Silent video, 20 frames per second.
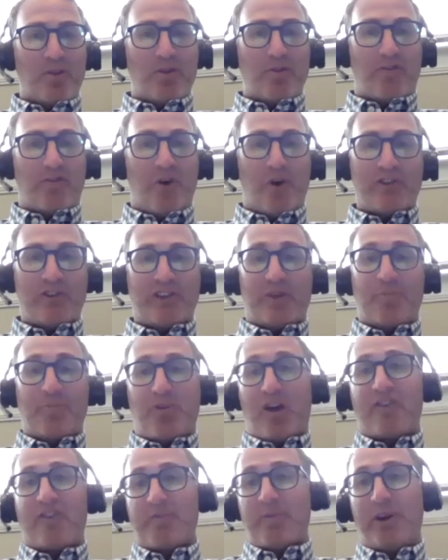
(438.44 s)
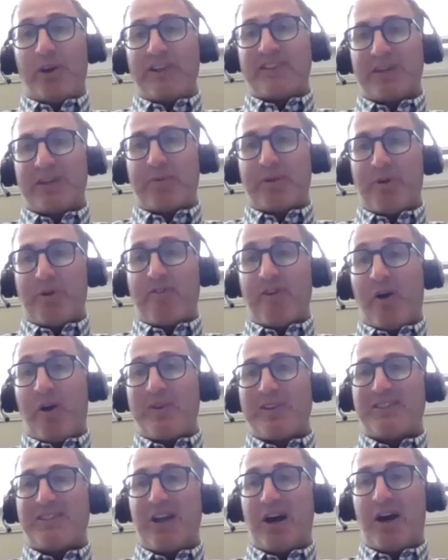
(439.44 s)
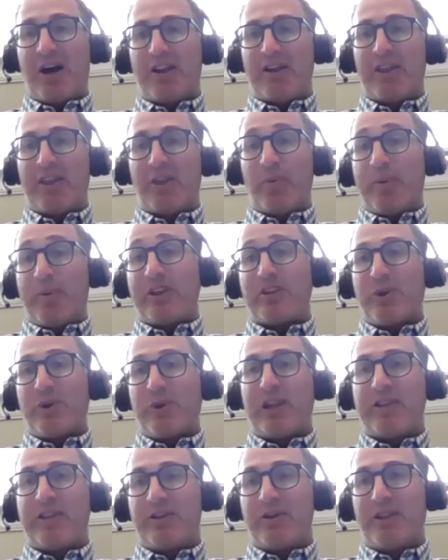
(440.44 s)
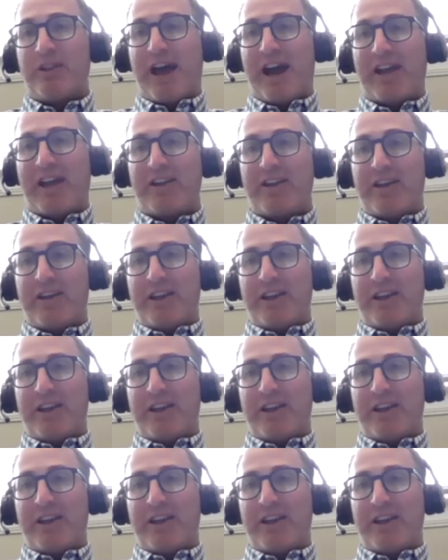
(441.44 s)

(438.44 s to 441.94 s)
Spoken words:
focusing on profitability is something we've always done, and the best way to do that